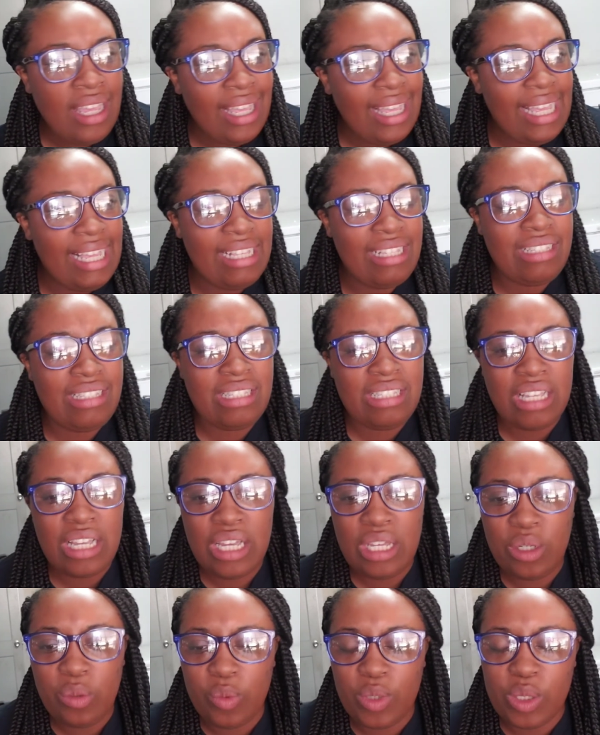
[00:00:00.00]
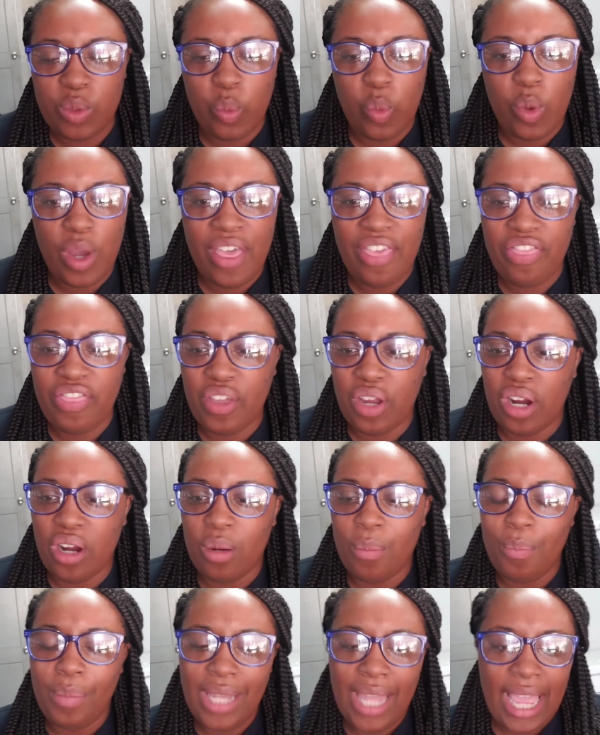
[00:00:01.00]
His son was
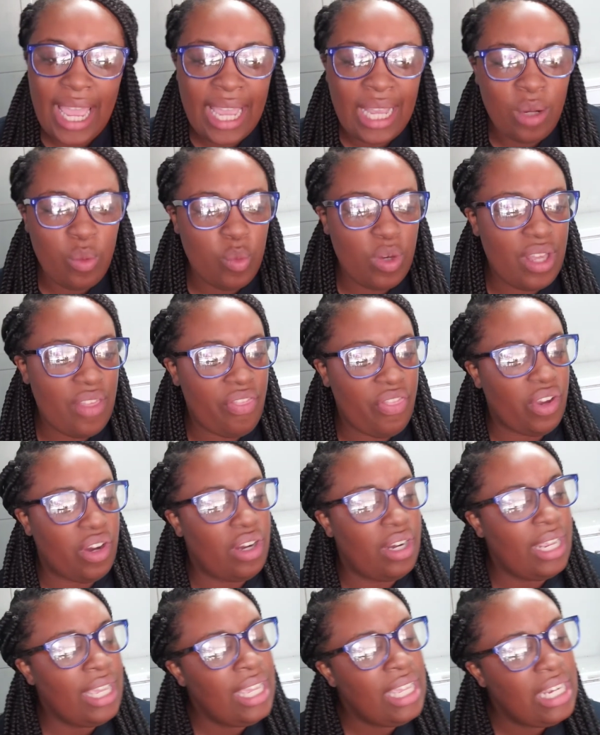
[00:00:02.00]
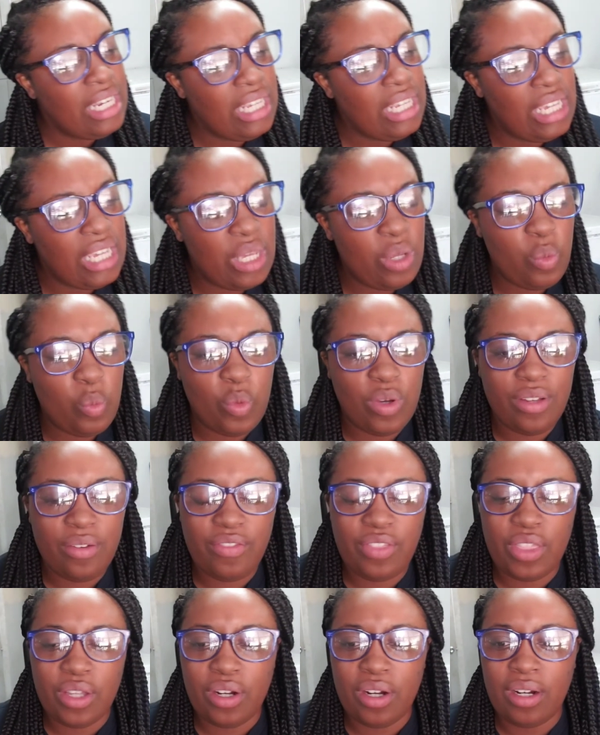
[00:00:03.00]
1/3 black, 1/3 Indian,
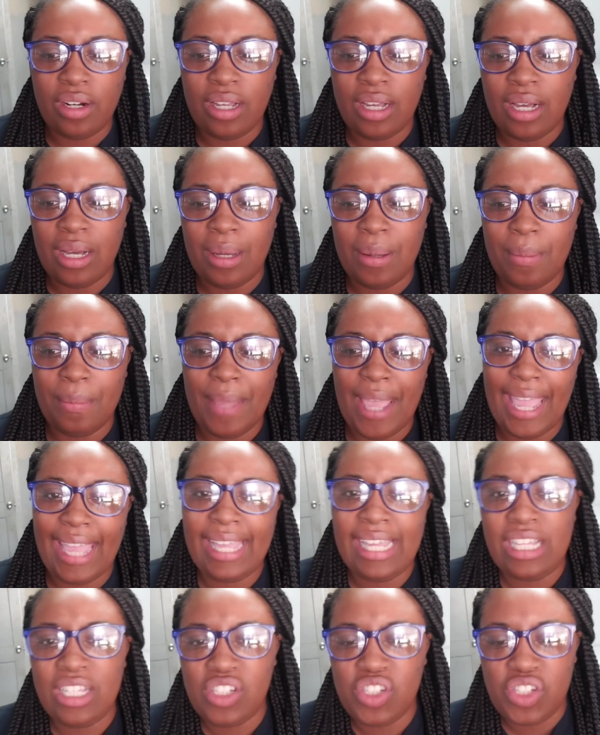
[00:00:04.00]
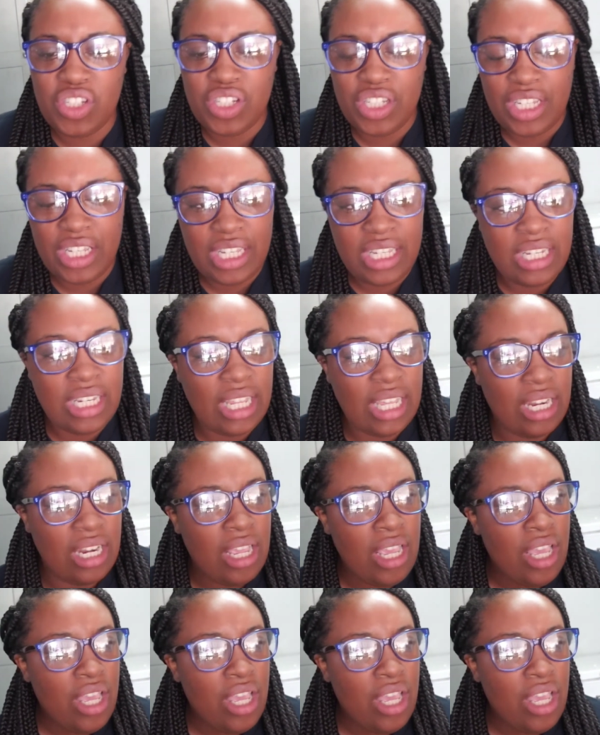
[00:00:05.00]
1/3 Asian, and